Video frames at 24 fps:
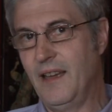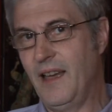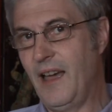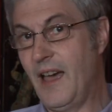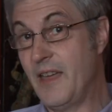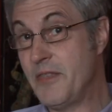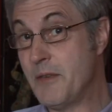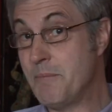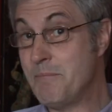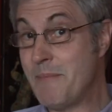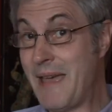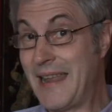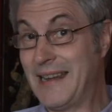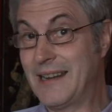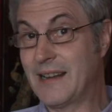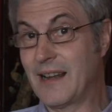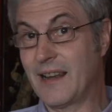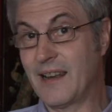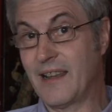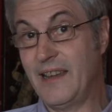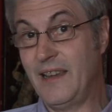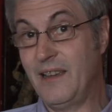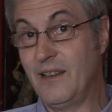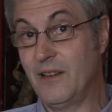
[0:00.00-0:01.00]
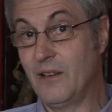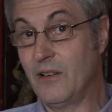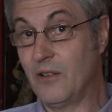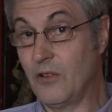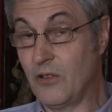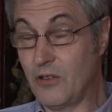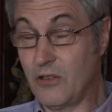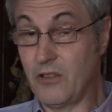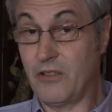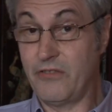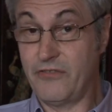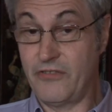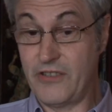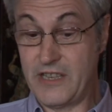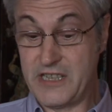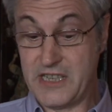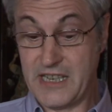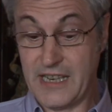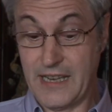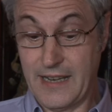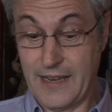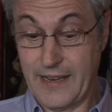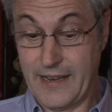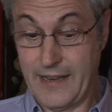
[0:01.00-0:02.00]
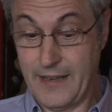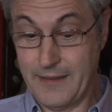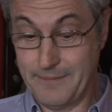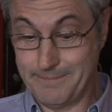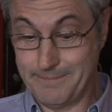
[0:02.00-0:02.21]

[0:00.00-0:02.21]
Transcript: either mentally or physically.